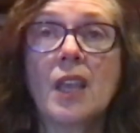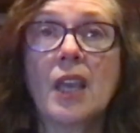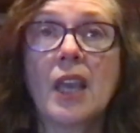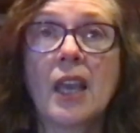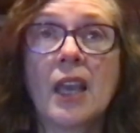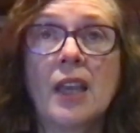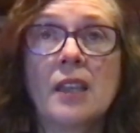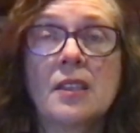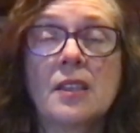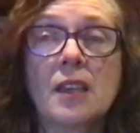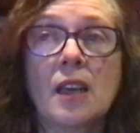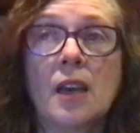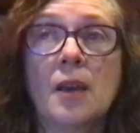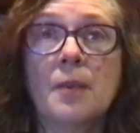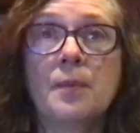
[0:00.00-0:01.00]
and
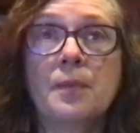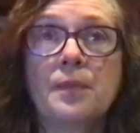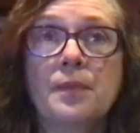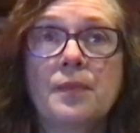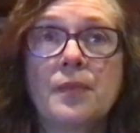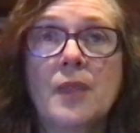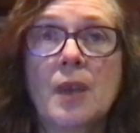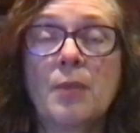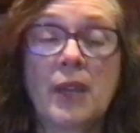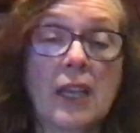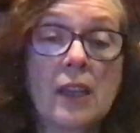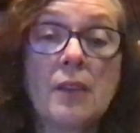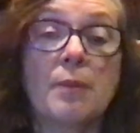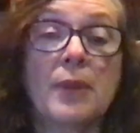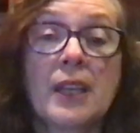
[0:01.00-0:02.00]
um but
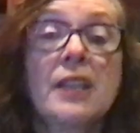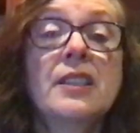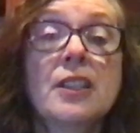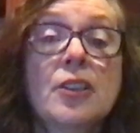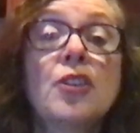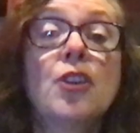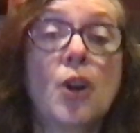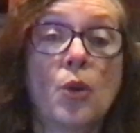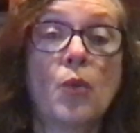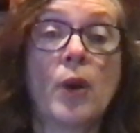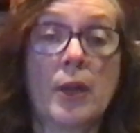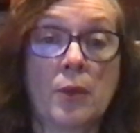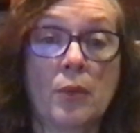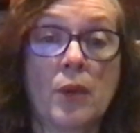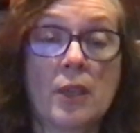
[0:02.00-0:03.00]
i but i didn't know
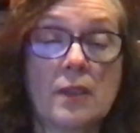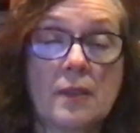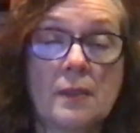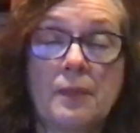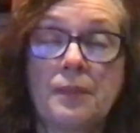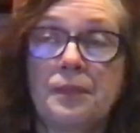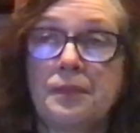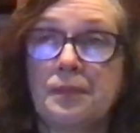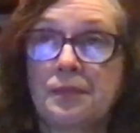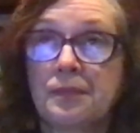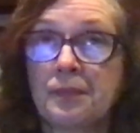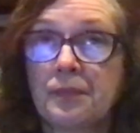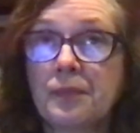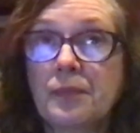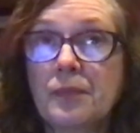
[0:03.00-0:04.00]
what it was
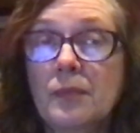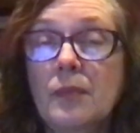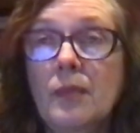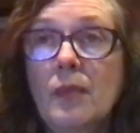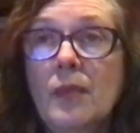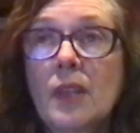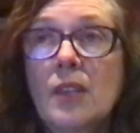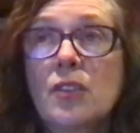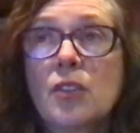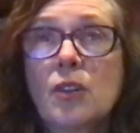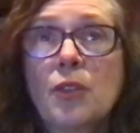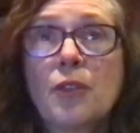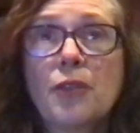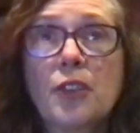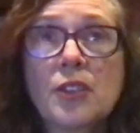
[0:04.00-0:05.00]

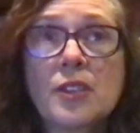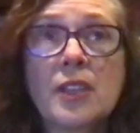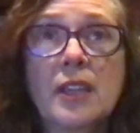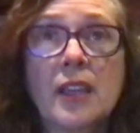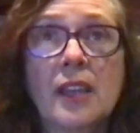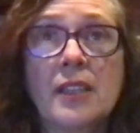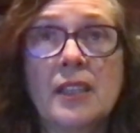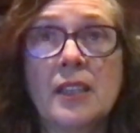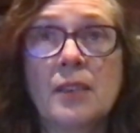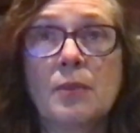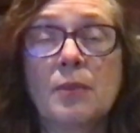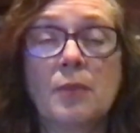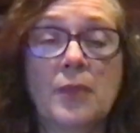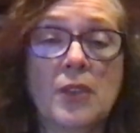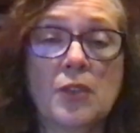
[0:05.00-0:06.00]
so the first thing i did
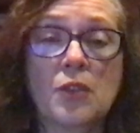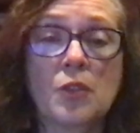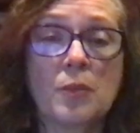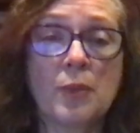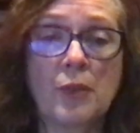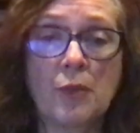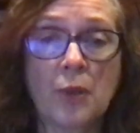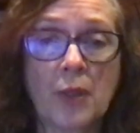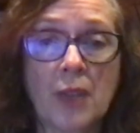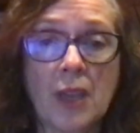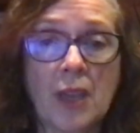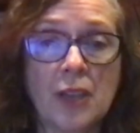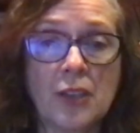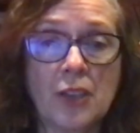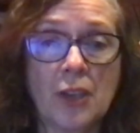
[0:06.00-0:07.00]
this was before the
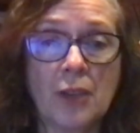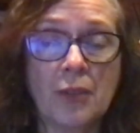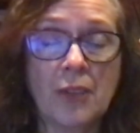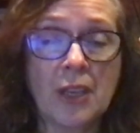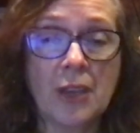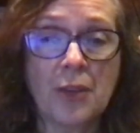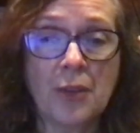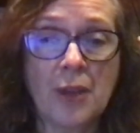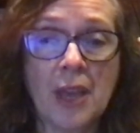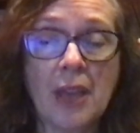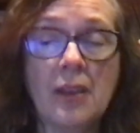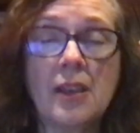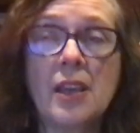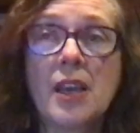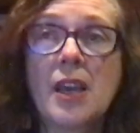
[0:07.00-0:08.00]
age of the
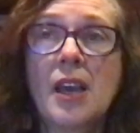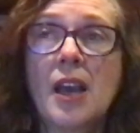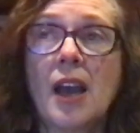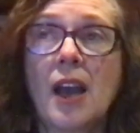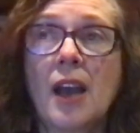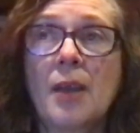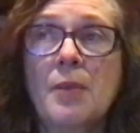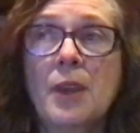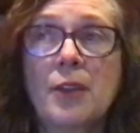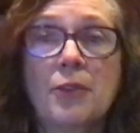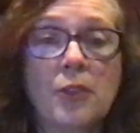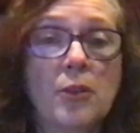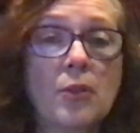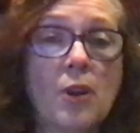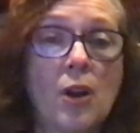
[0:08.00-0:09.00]
internet i made a
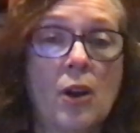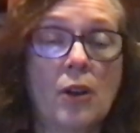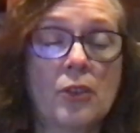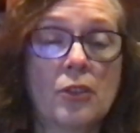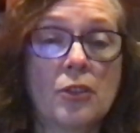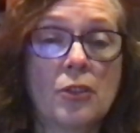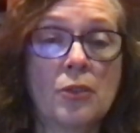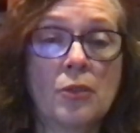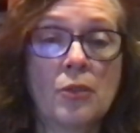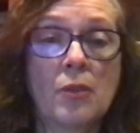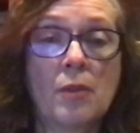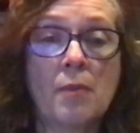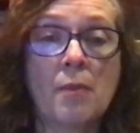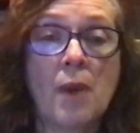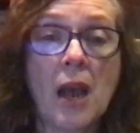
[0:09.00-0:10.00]
phone call to
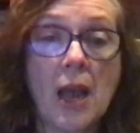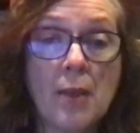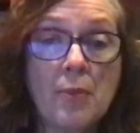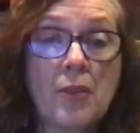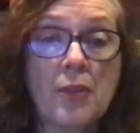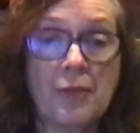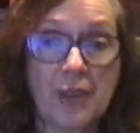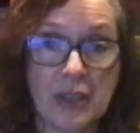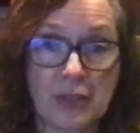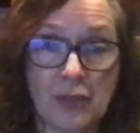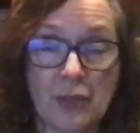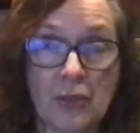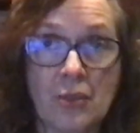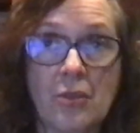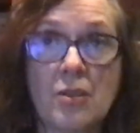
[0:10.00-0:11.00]
my
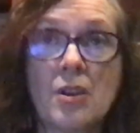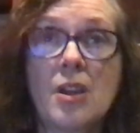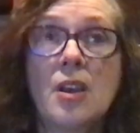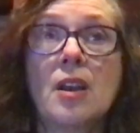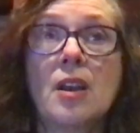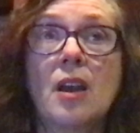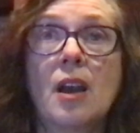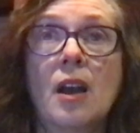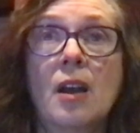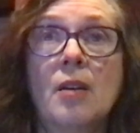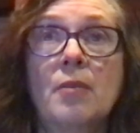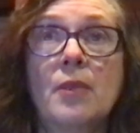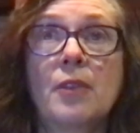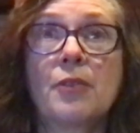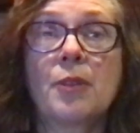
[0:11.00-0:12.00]
professor
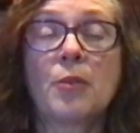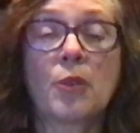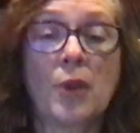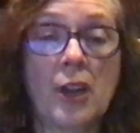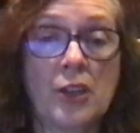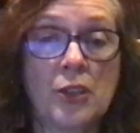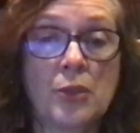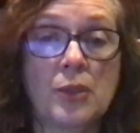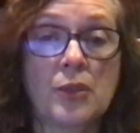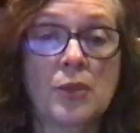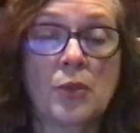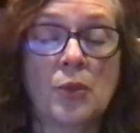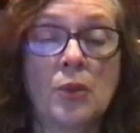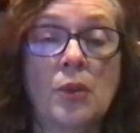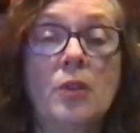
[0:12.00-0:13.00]
um, from graduate
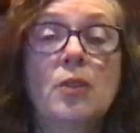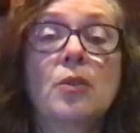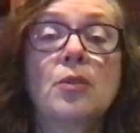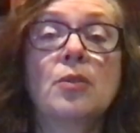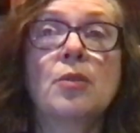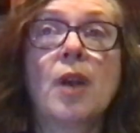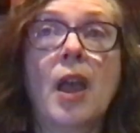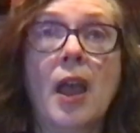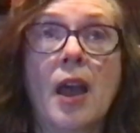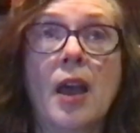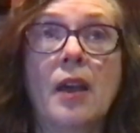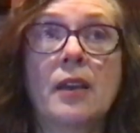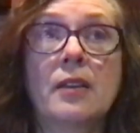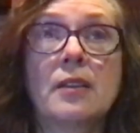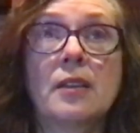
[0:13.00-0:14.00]
school who
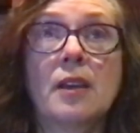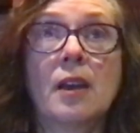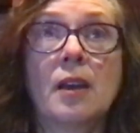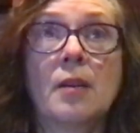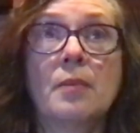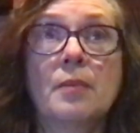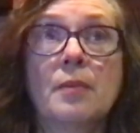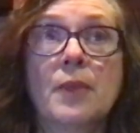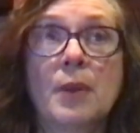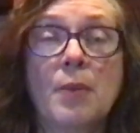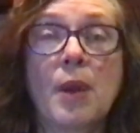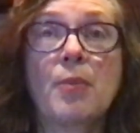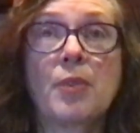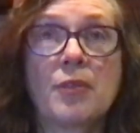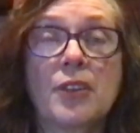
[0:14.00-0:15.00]
had um, been
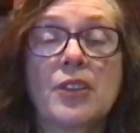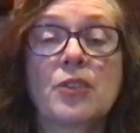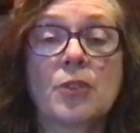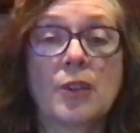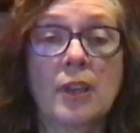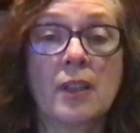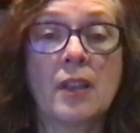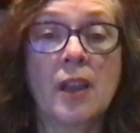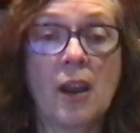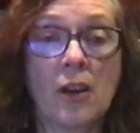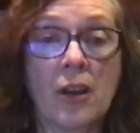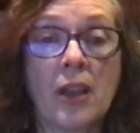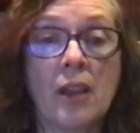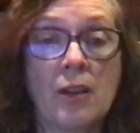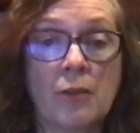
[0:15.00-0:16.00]
my professor in the
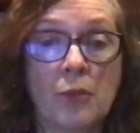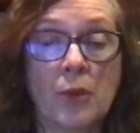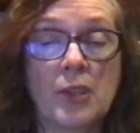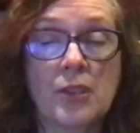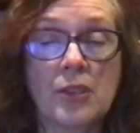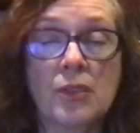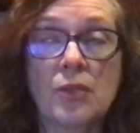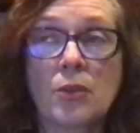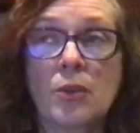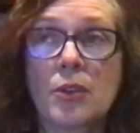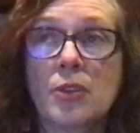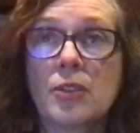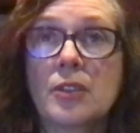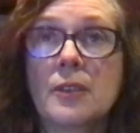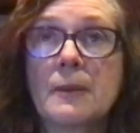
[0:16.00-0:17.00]
area of voice
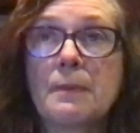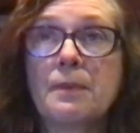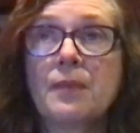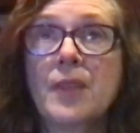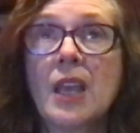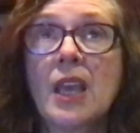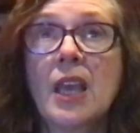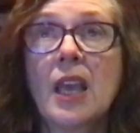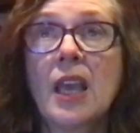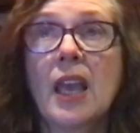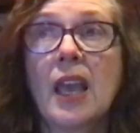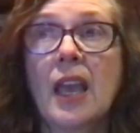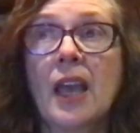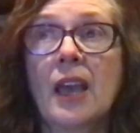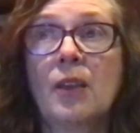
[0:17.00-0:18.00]
disorders.
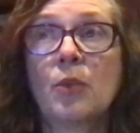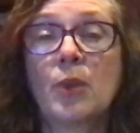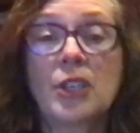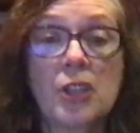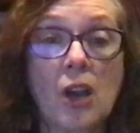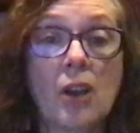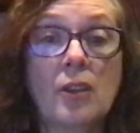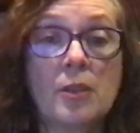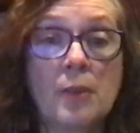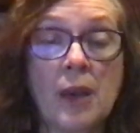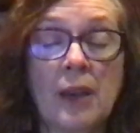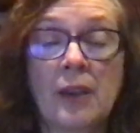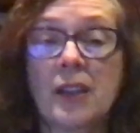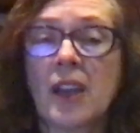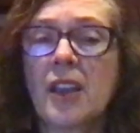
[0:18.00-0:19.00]
And we talked
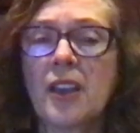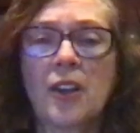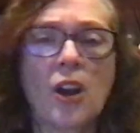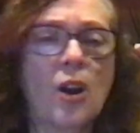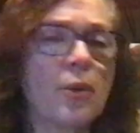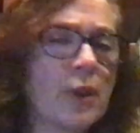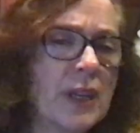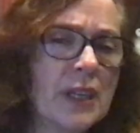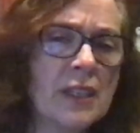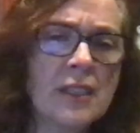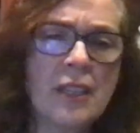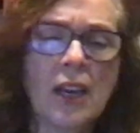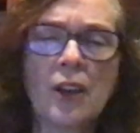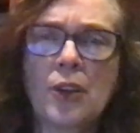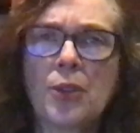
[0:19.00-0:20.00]
about it. I had already
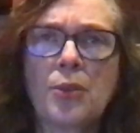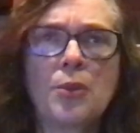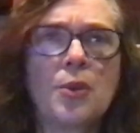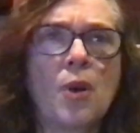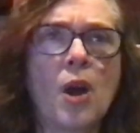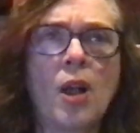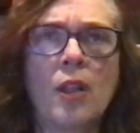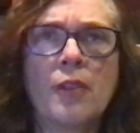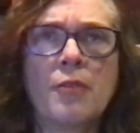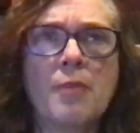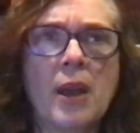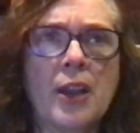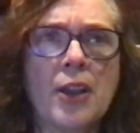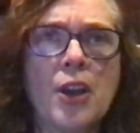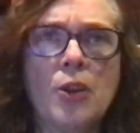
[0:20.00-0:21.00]
dug through all of
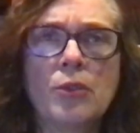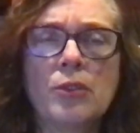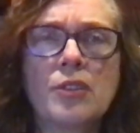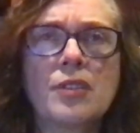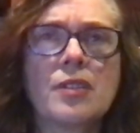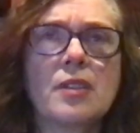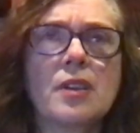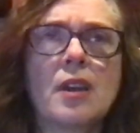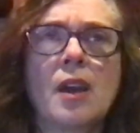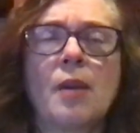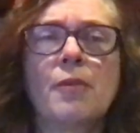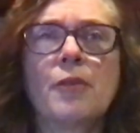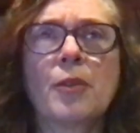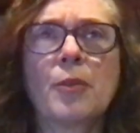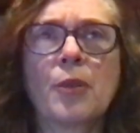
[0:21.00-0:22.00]
my notes
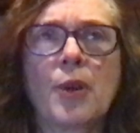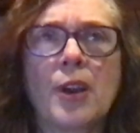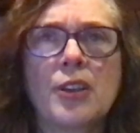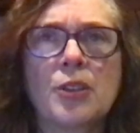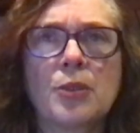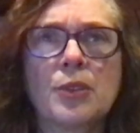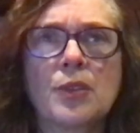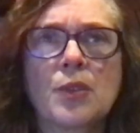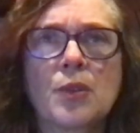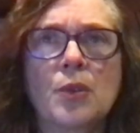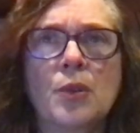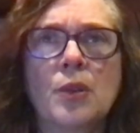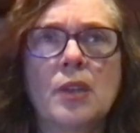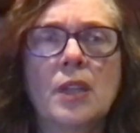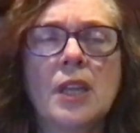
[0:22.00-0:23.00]
um, from graduate
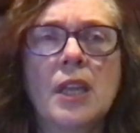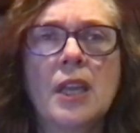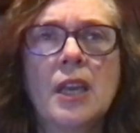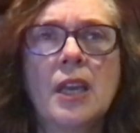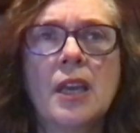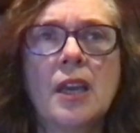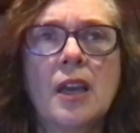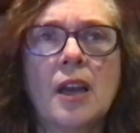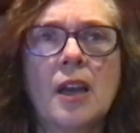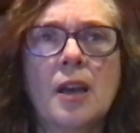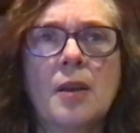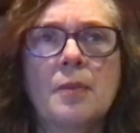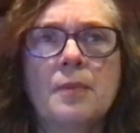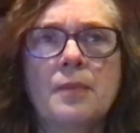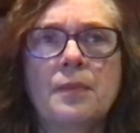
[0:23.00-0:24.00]
school
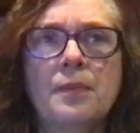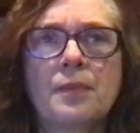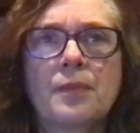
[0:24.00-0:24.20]
um,